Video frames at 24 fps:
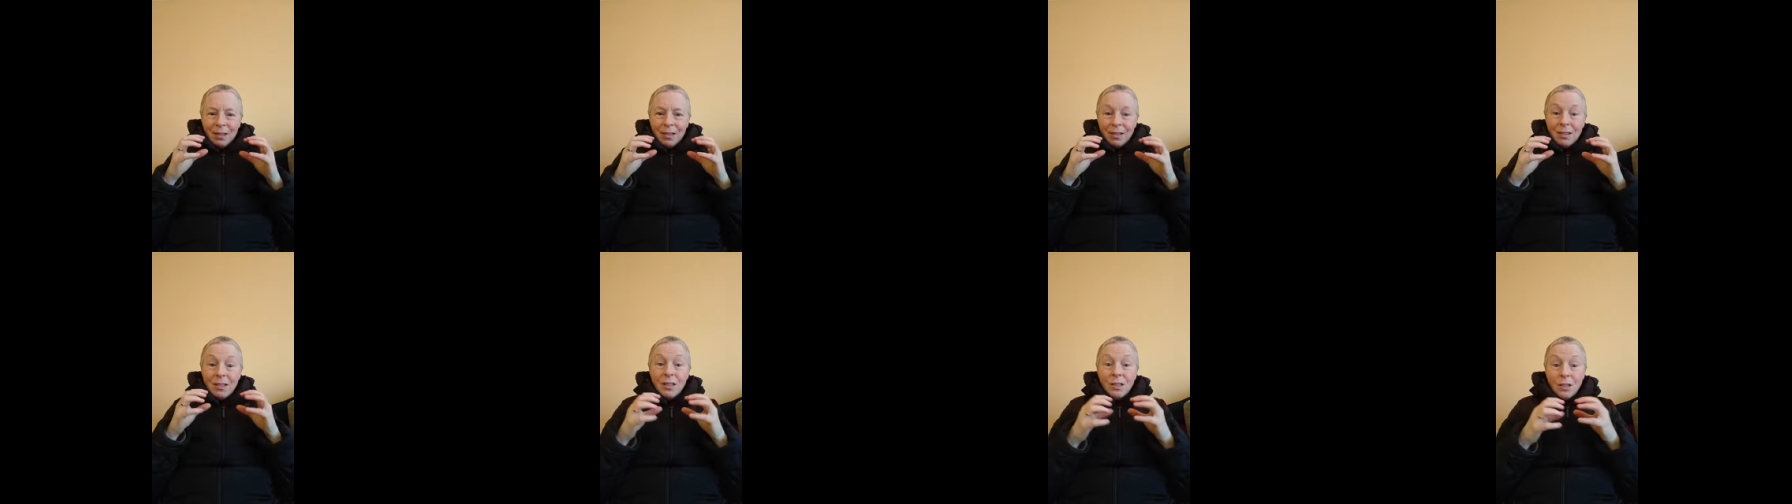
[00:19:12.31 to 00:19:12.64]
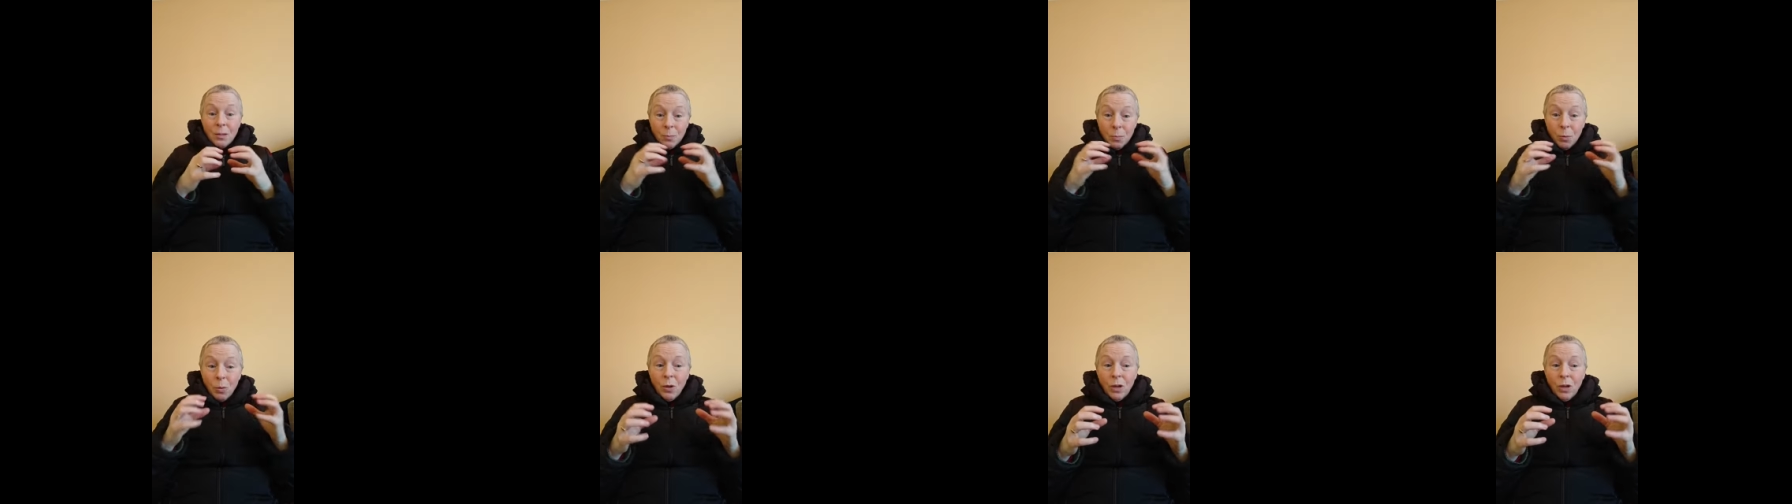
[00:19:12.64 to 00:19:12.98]
this is
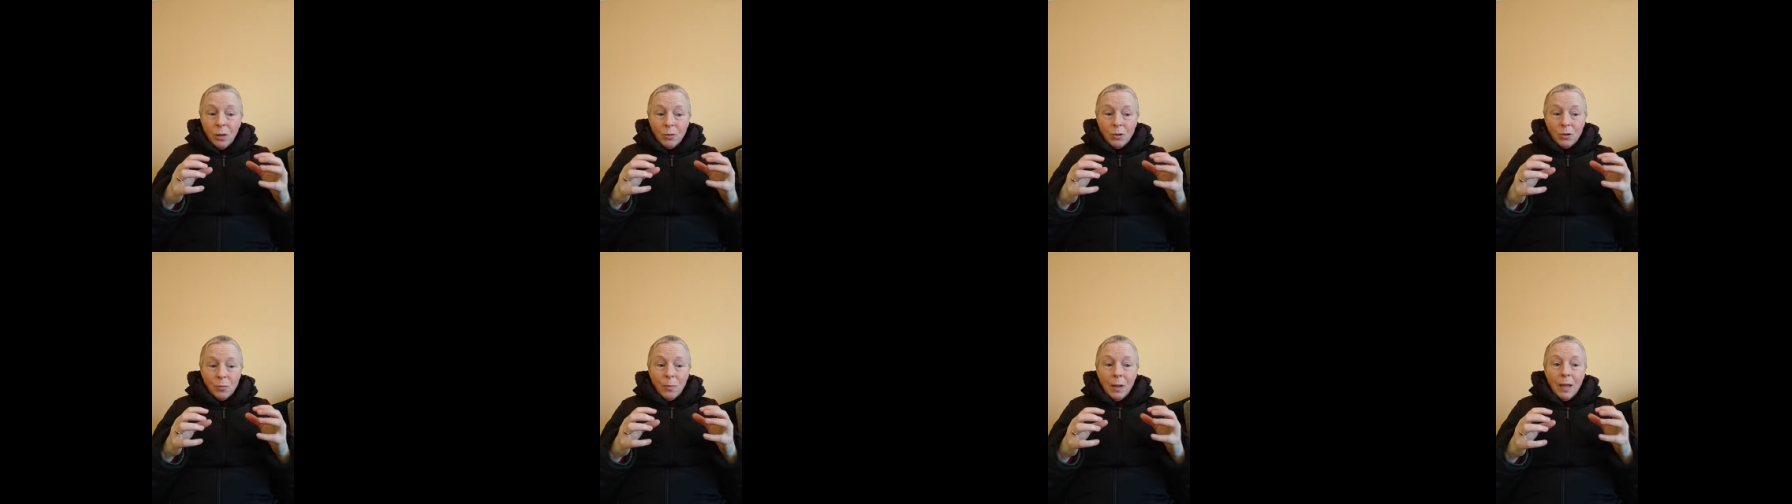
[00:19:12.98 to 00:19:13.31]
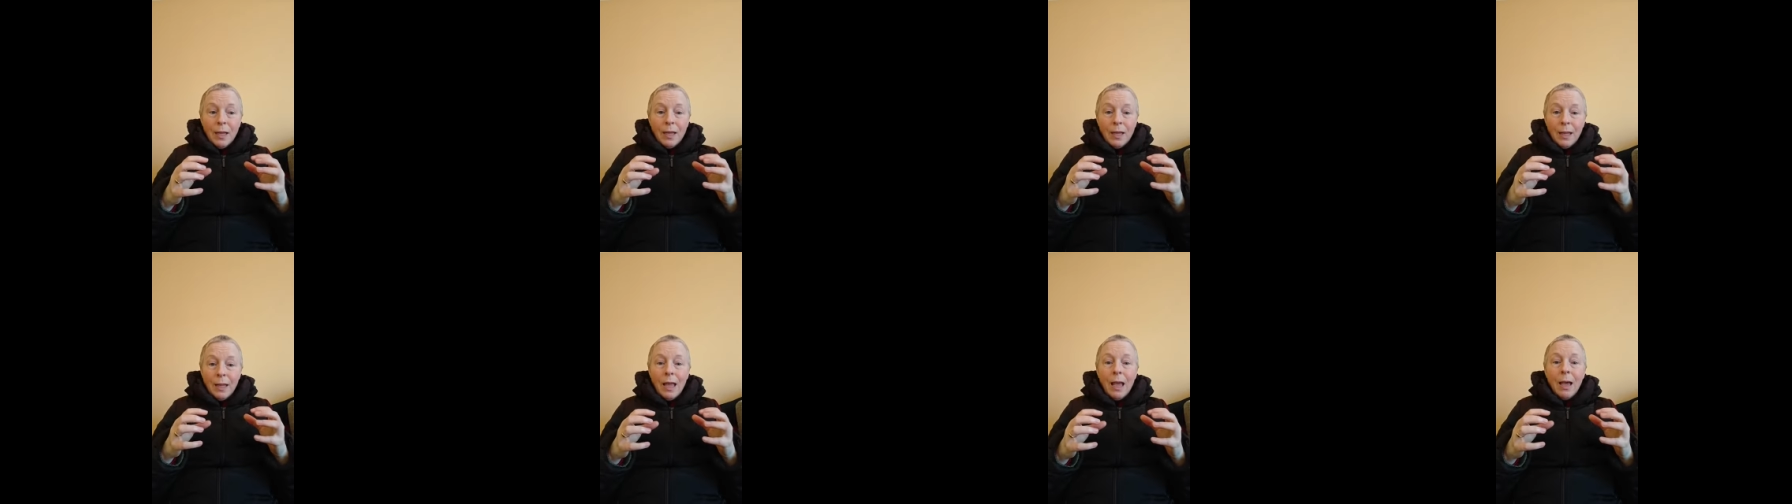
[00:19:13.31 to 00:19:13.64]
the point I was
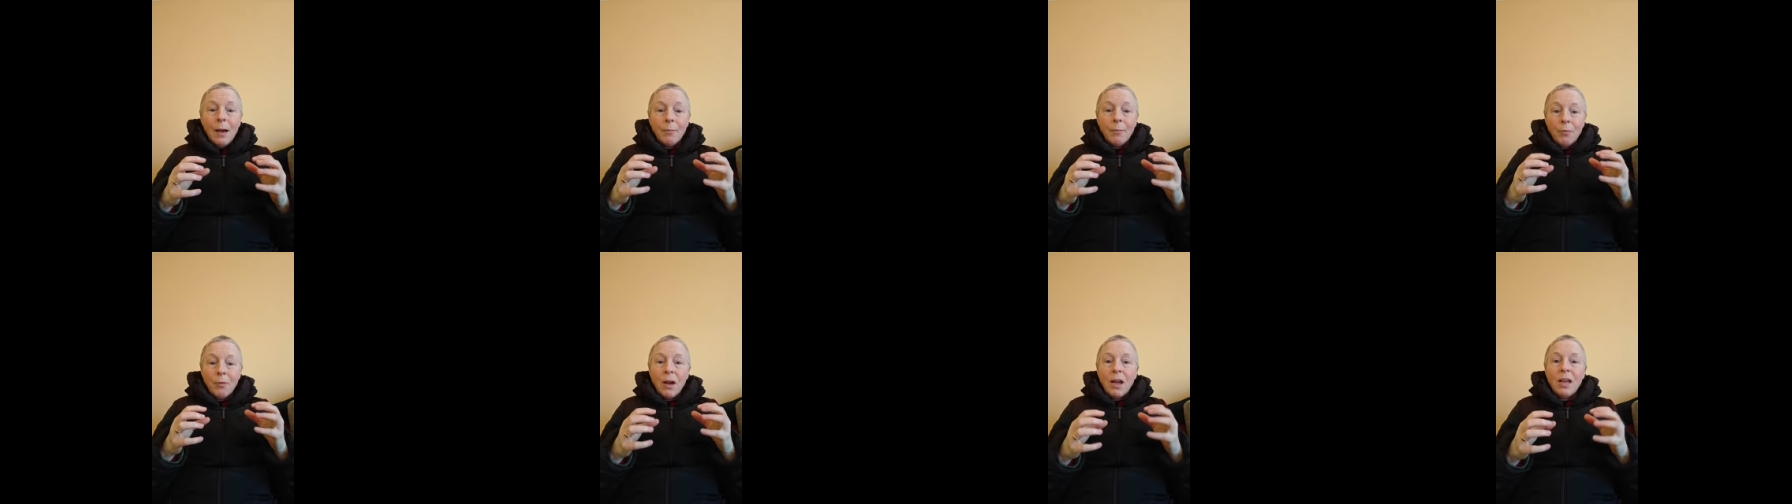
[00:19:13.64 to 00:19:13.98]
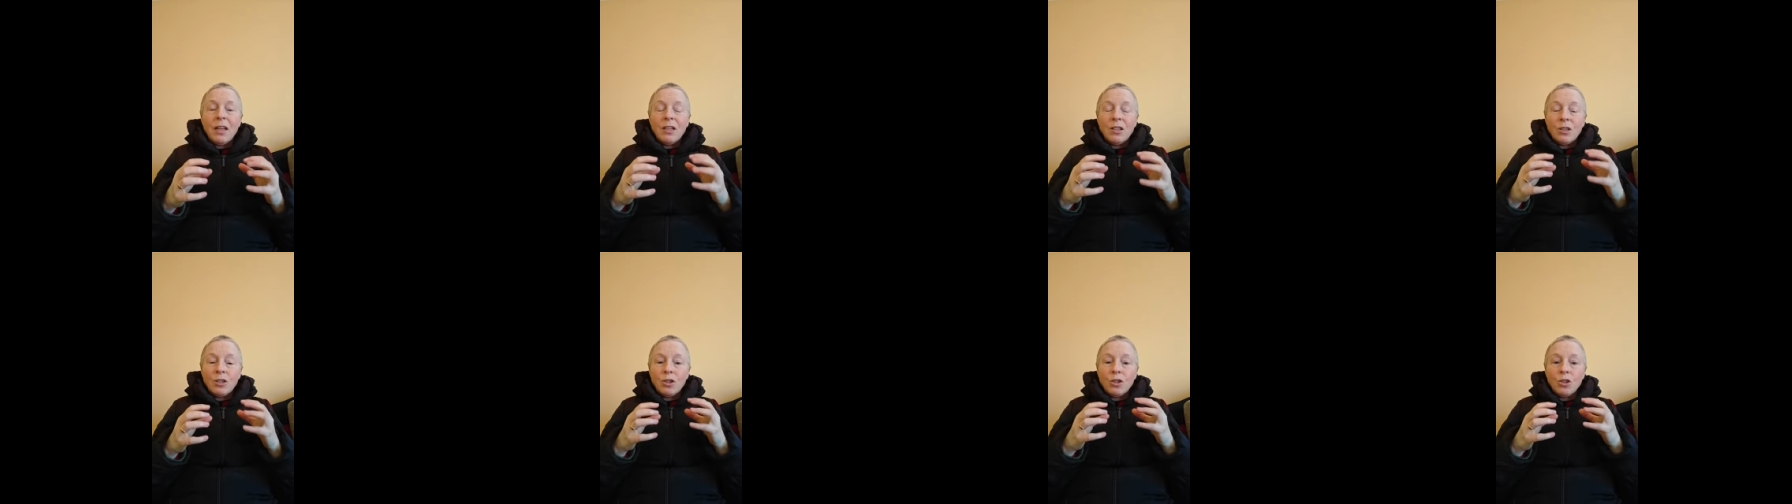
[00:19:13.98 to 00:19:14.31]
making. Our
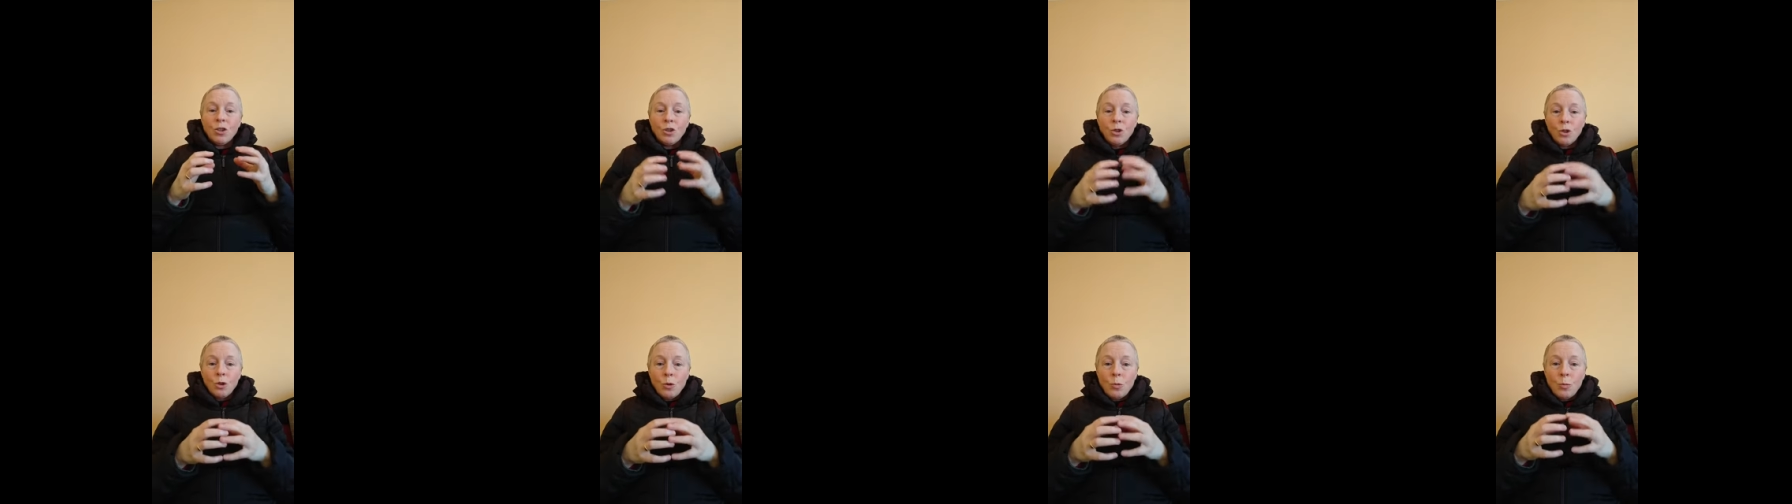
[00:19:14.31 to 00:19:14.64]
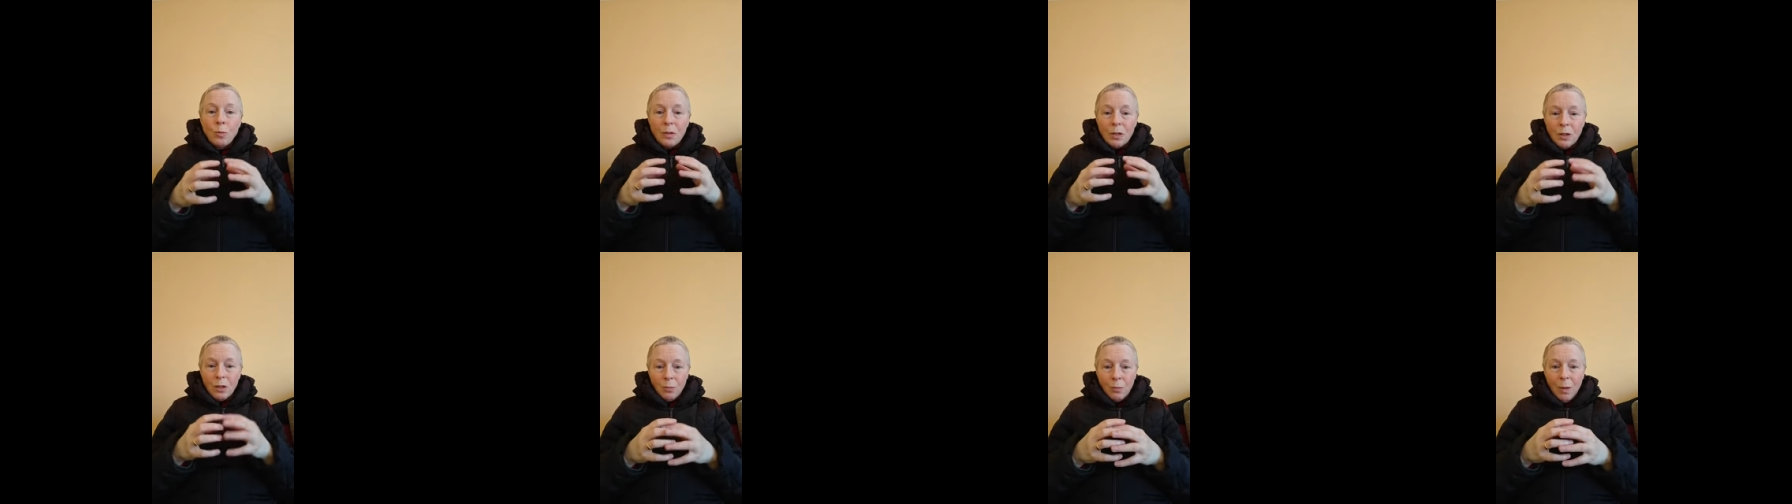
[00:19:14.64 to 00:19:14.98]
brain is
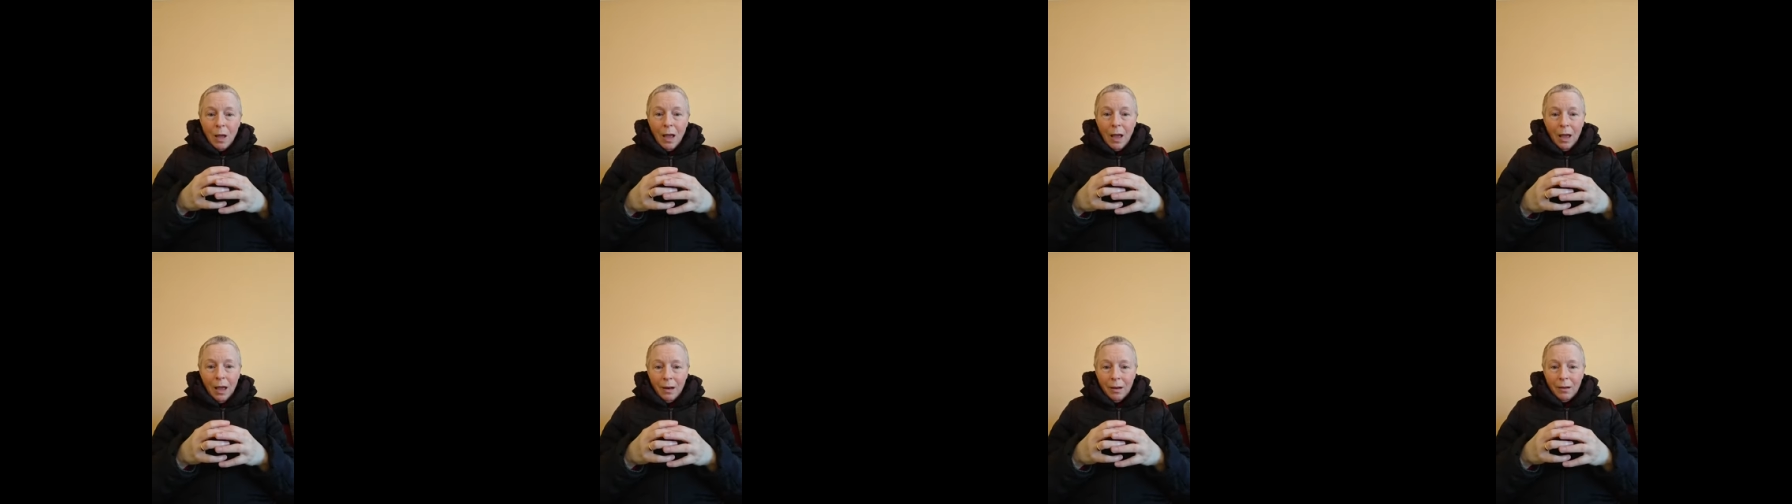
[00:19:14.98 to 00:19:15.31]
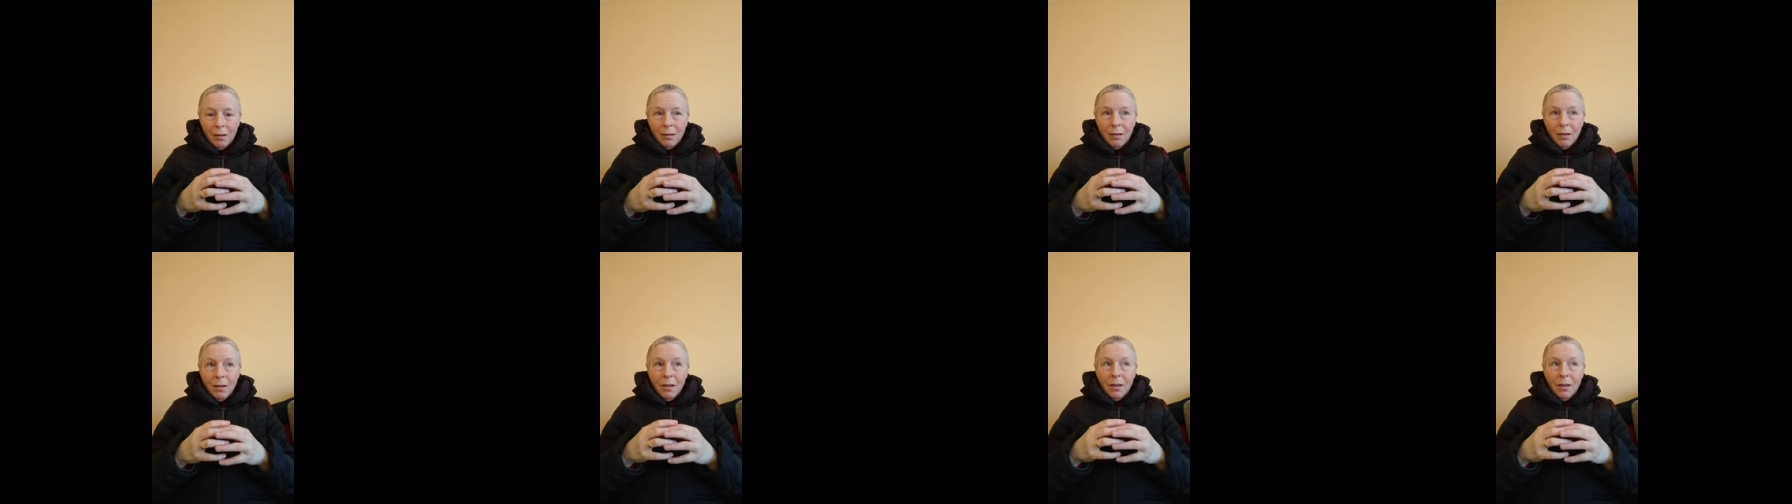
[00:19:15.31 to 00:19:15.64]
super smart.